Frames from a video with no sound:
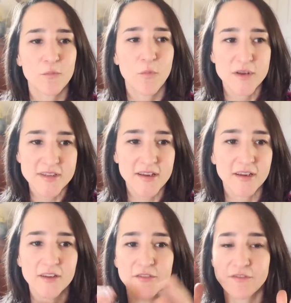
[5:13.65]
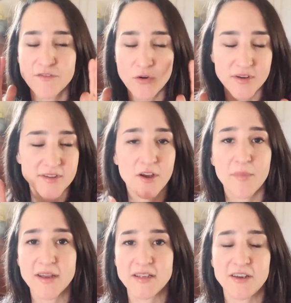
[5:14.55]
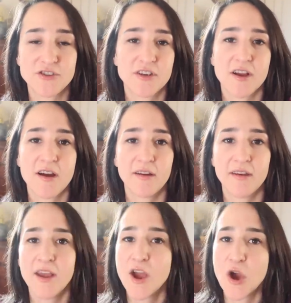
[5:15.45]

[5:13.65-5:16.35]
wasn't gonna focus all my attention on